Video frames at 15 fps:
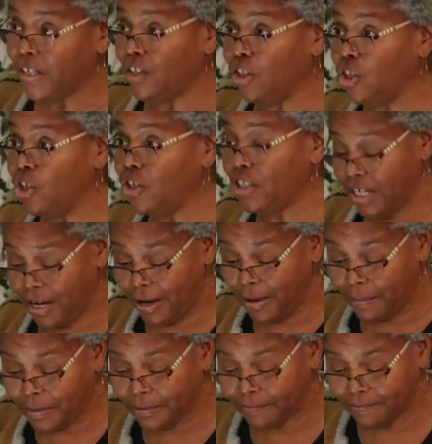looked
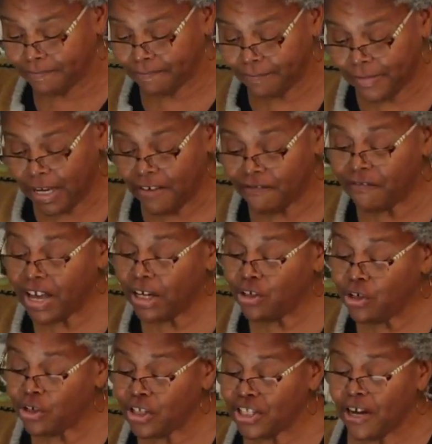up, Found
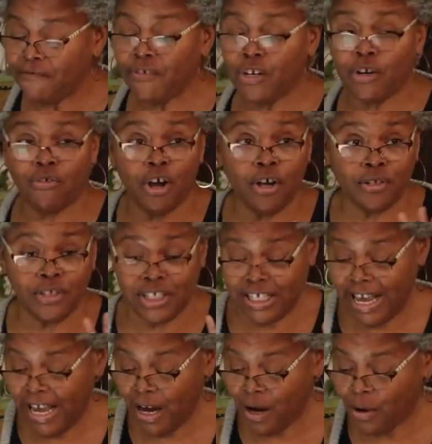yourself across
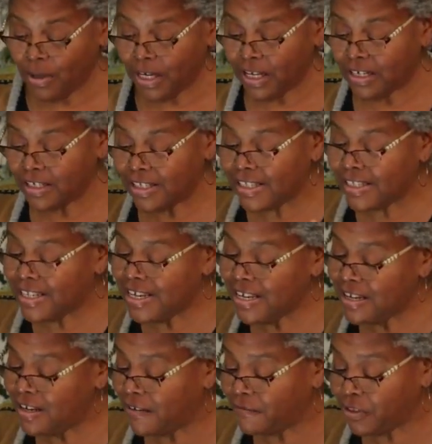town in a sea
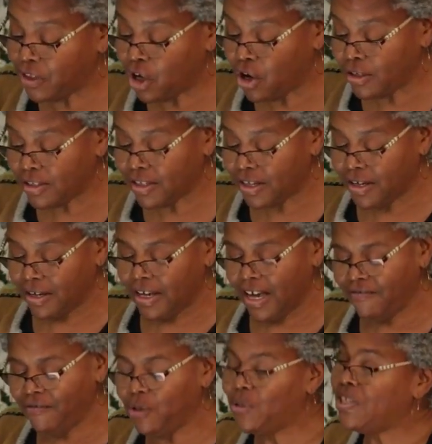of thoughts?
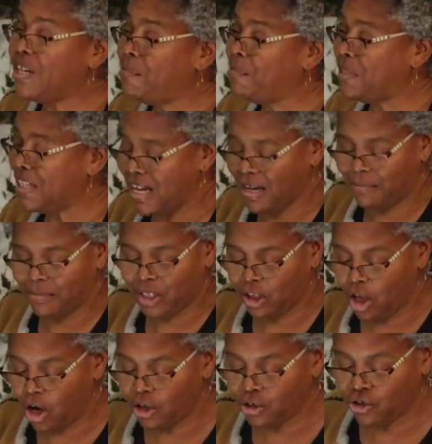Have you sometimes
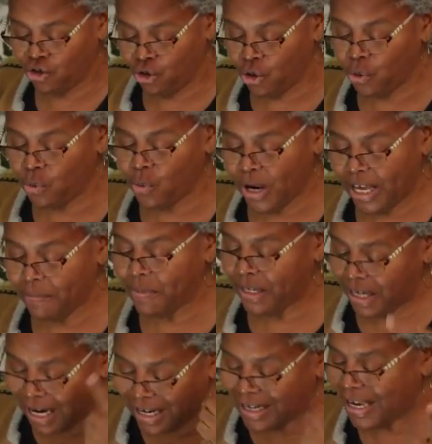lost your way, been
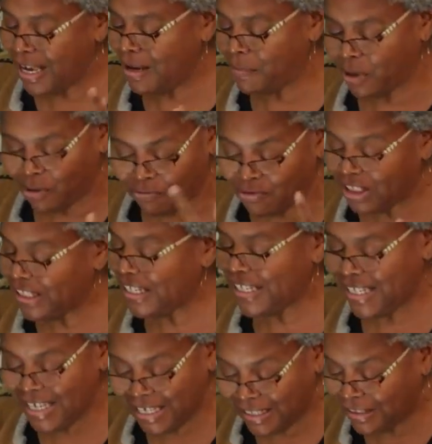unable to really
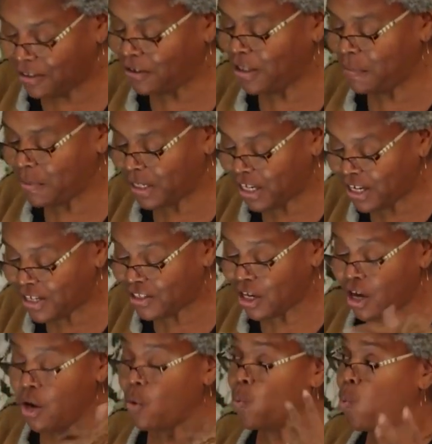see clearly because
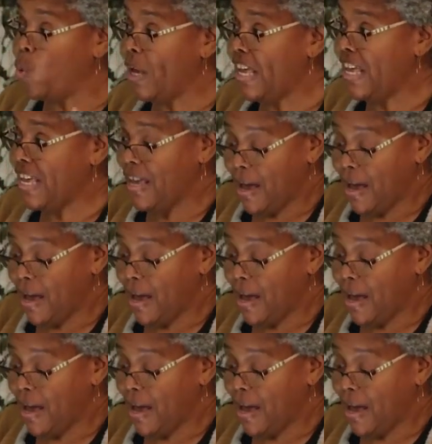we